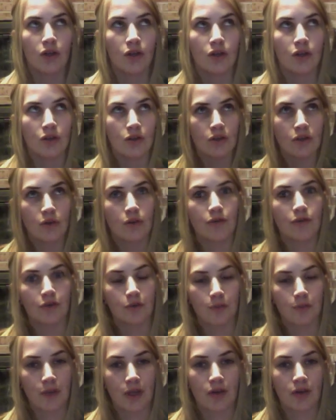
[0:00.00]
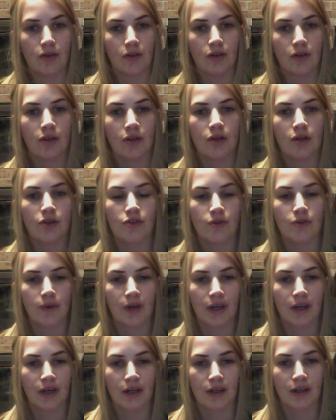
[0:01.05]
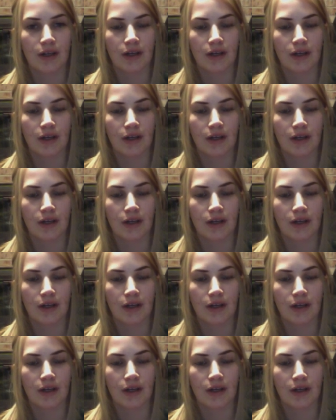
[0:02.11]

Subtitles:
do a full meal, so I